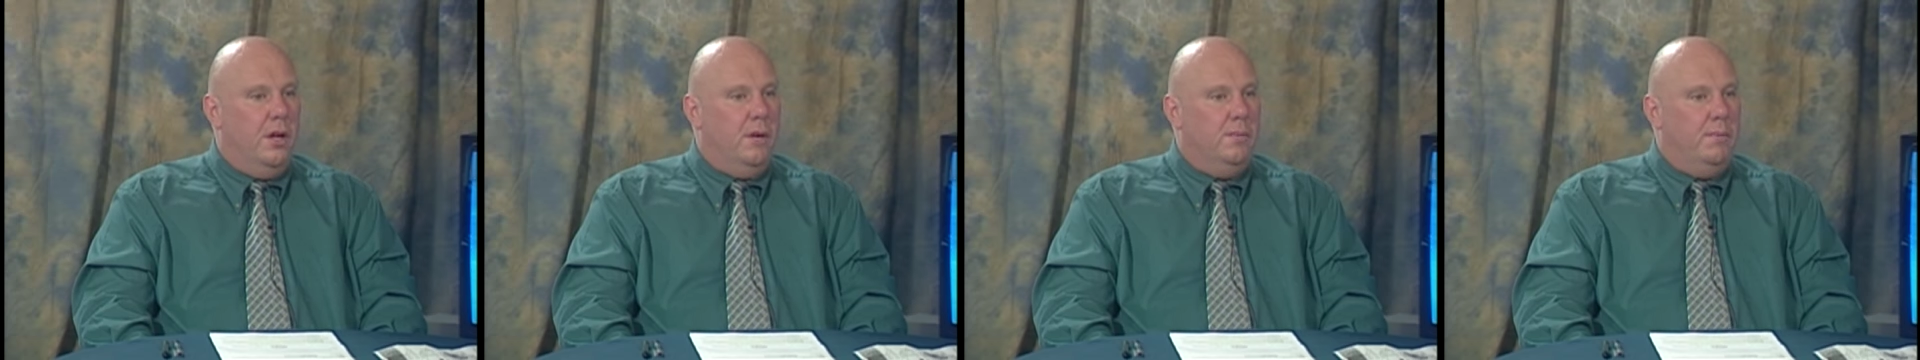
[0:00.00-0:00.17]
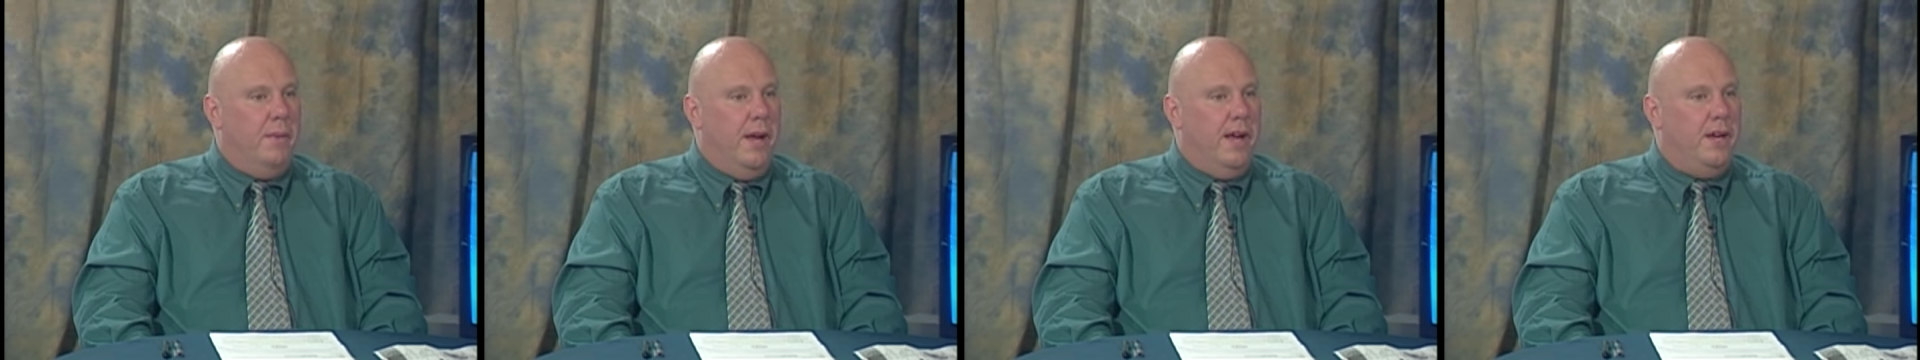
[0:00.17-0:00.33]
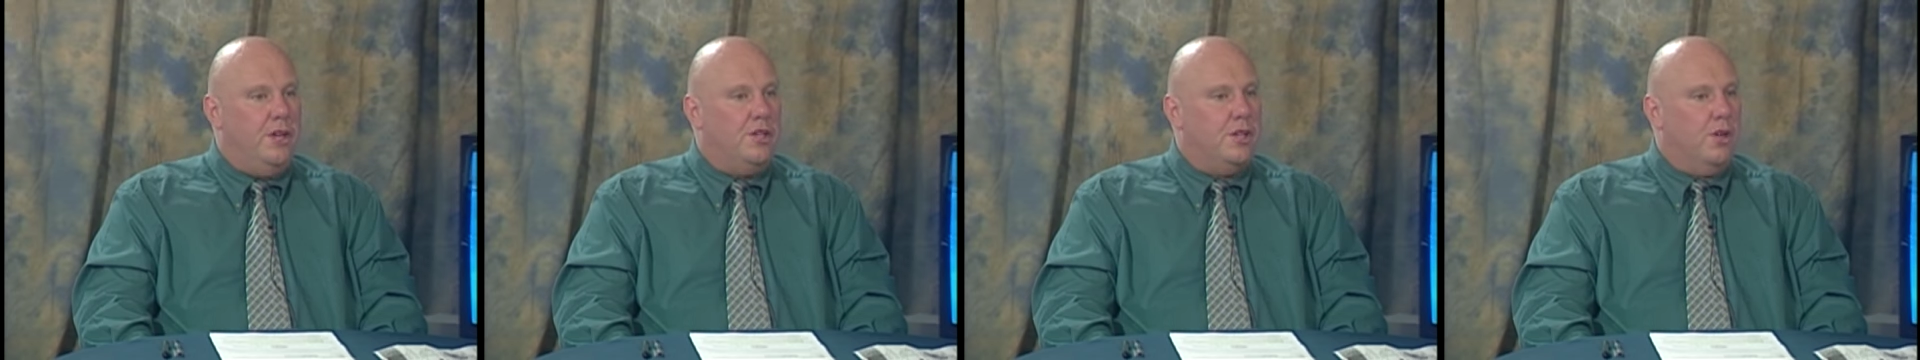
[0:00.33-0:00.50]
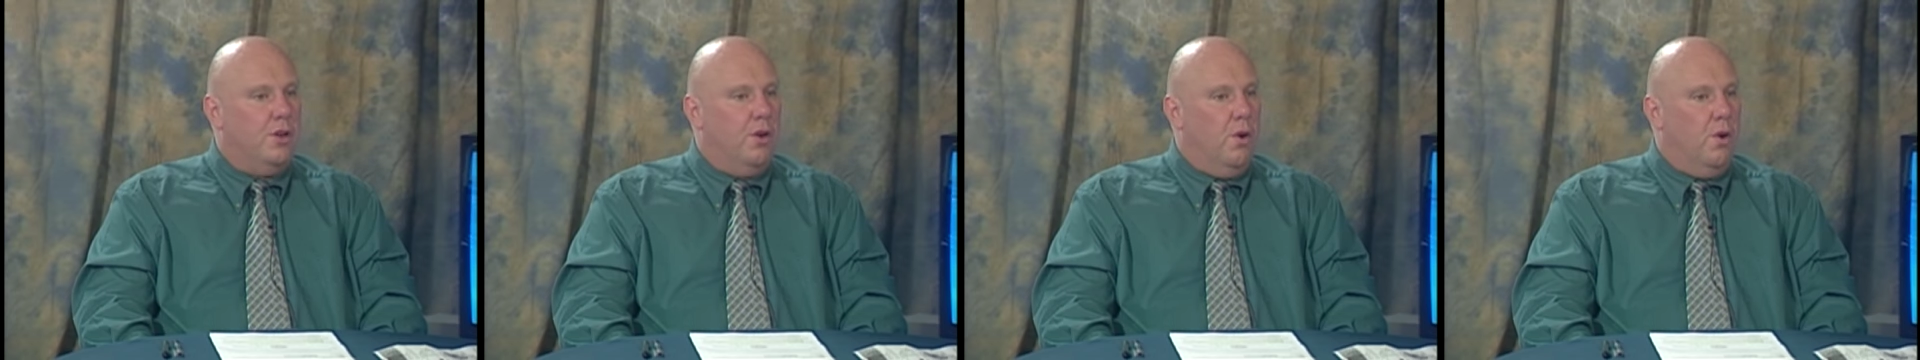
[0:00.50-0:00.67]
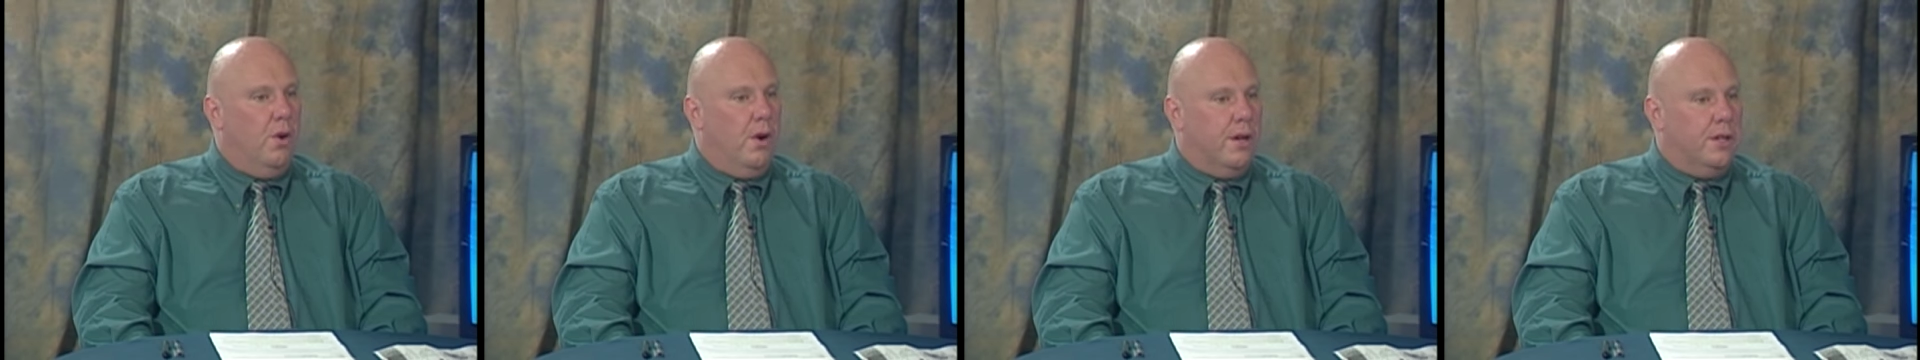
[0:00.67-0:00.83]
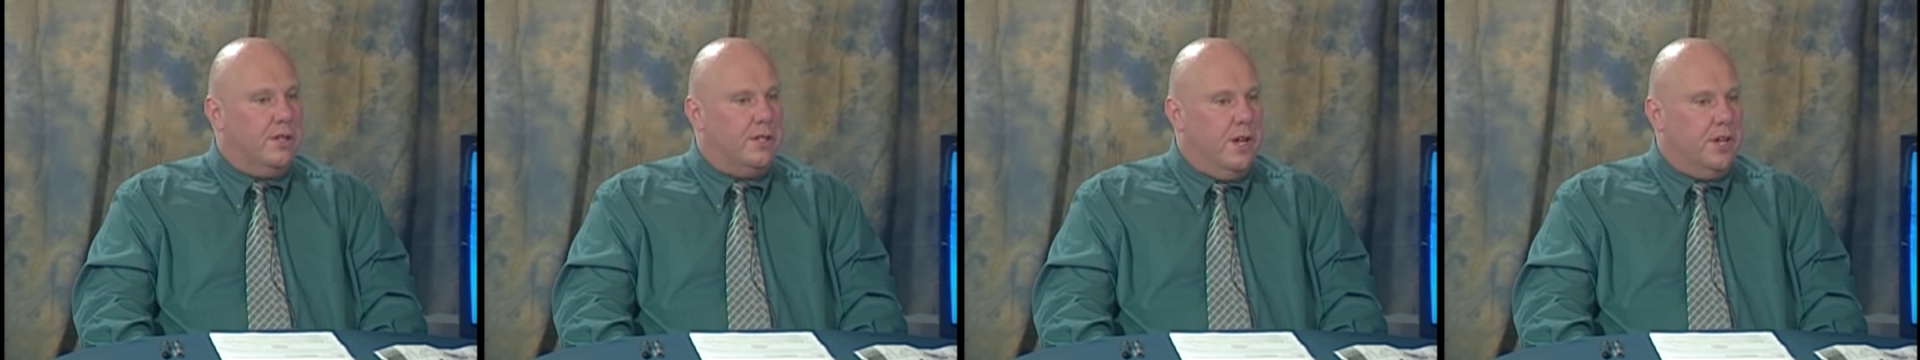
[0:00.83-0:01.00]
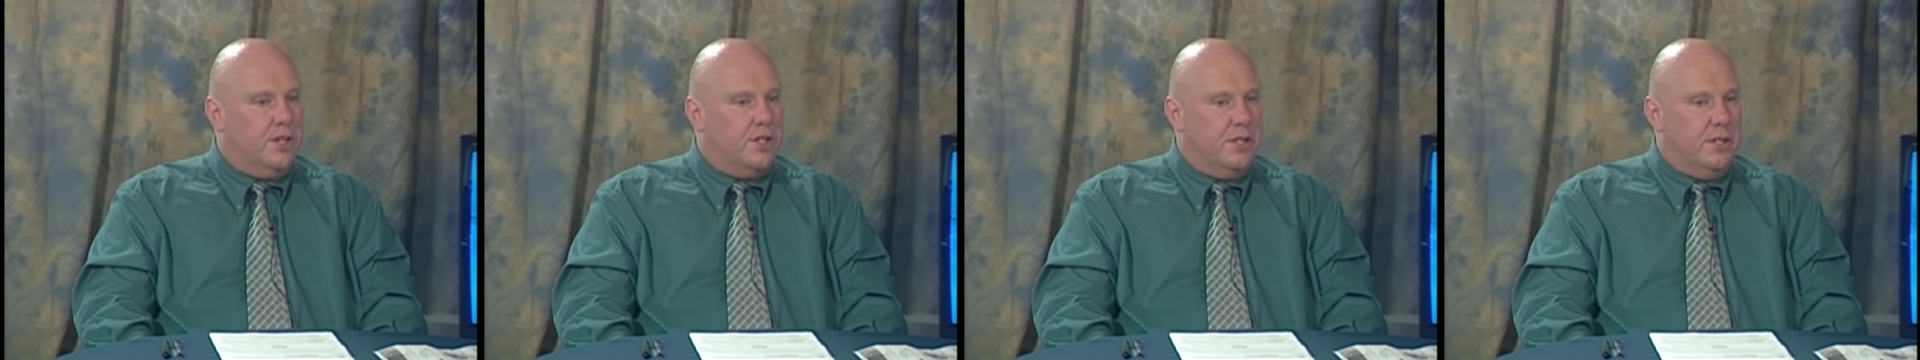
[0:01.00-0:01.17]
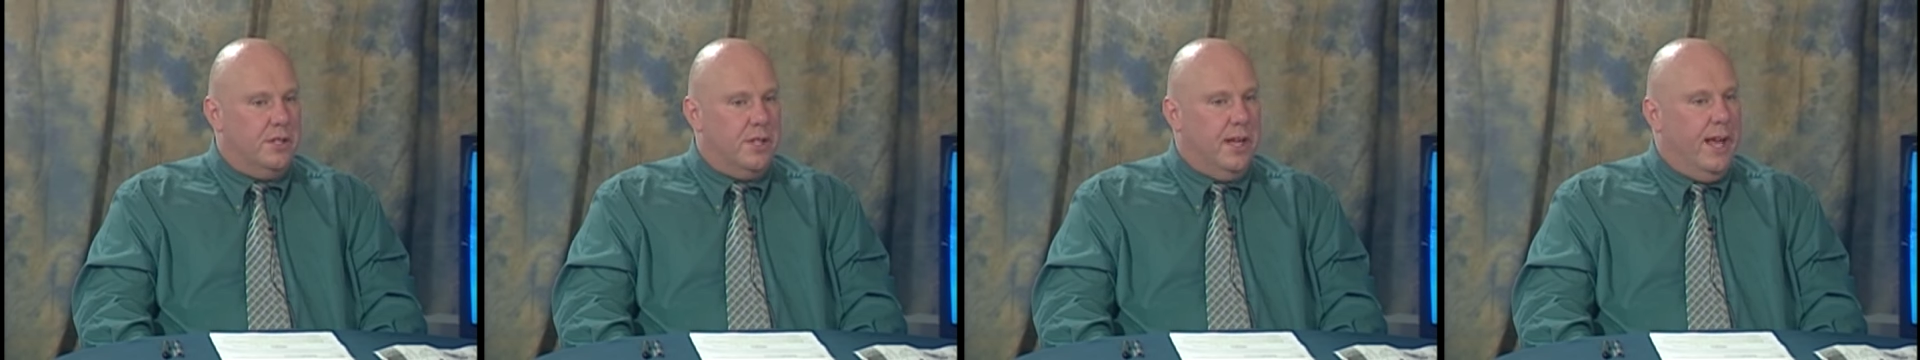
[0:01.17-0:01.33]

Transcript: major organizations.